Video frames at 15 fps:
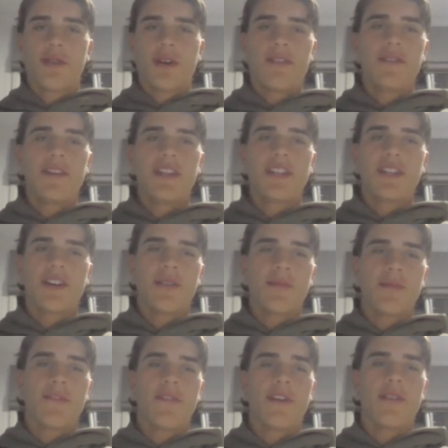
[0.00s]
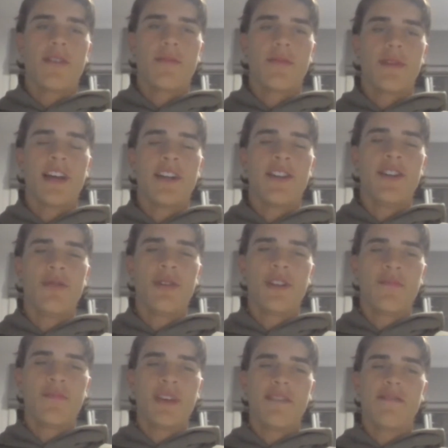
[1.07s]
12 years old for when I knew what the
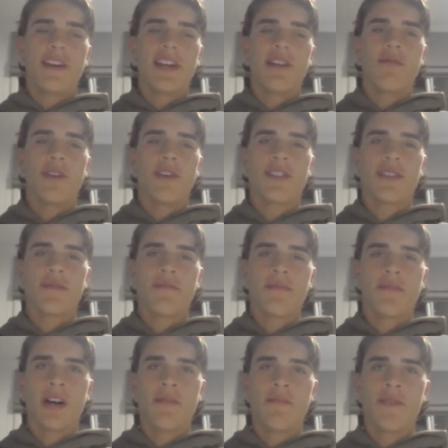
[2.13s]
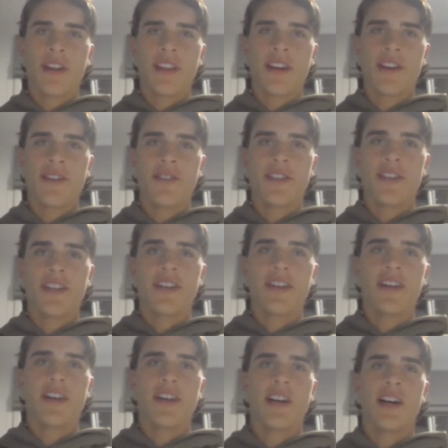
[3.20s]
Big V was. And my brother, who's a,
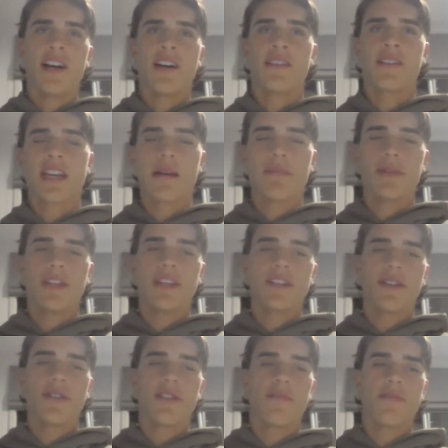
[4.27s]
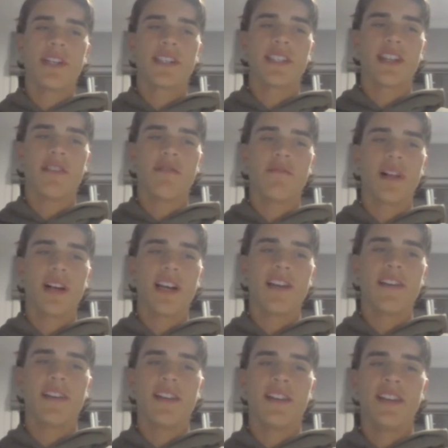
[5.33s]
a couple years older than myself, played
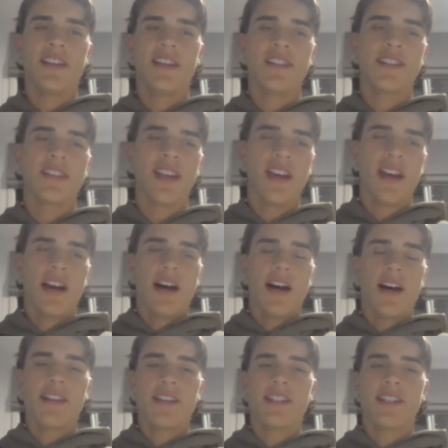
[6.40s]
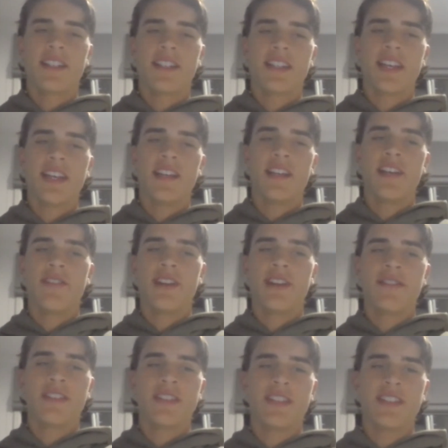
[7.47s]
in his under 16 year and ever
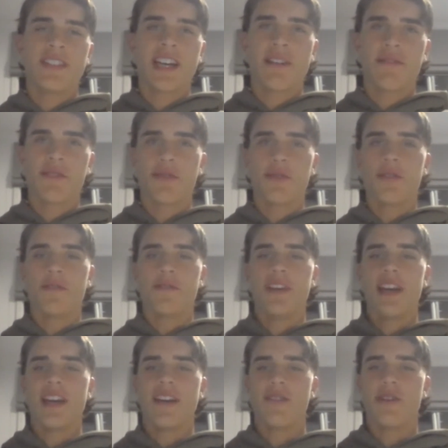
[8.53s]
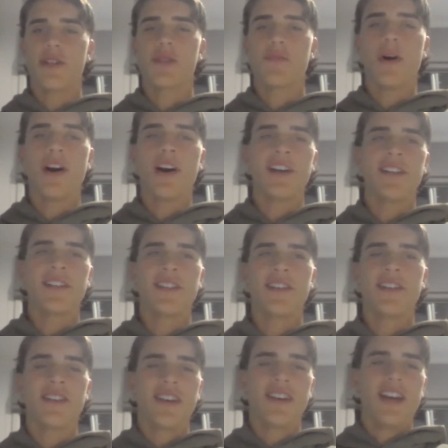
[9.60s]
since that I've sort of yeah aspired to